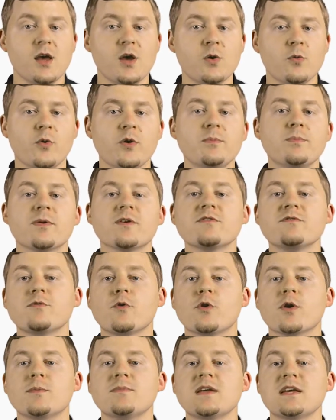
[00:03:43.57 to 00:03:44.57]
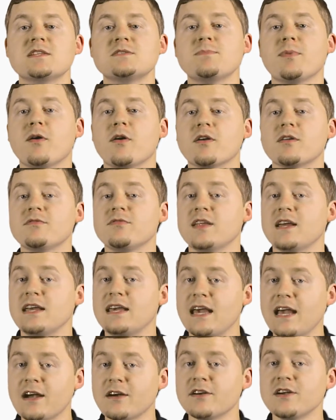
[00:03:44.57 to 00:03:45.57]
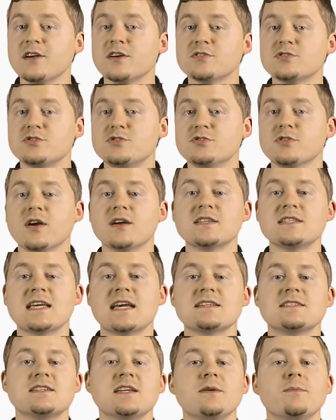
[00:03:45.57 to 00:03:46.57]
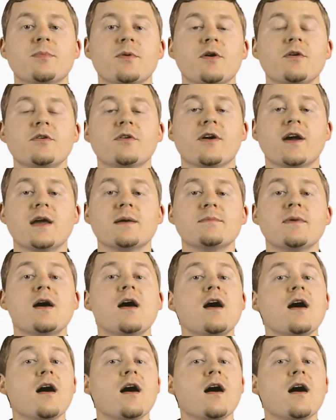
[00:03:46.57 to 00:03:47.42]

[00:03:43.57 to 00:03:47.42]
when performed as part of the carrier's drug testing program